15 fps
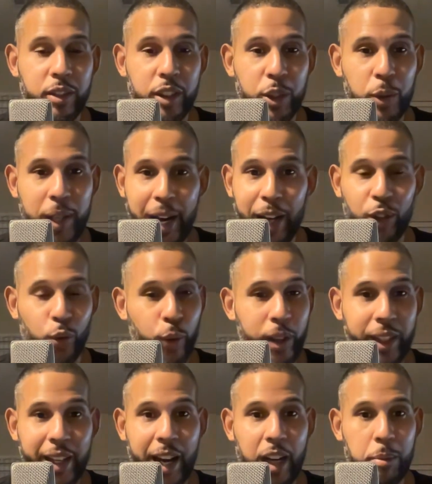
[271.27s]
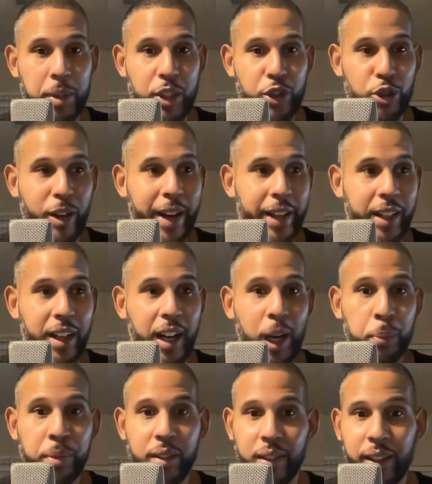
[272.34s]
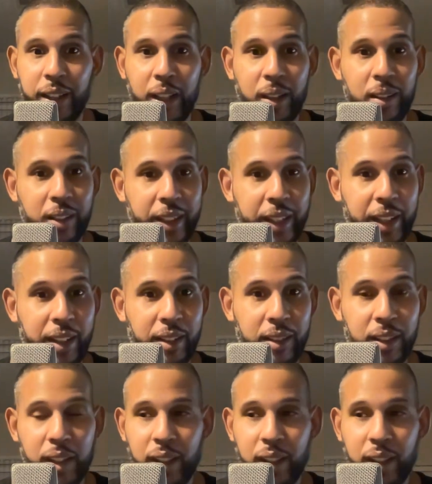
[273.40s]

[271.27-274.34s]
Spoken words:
You guys really got to be trying to upskill and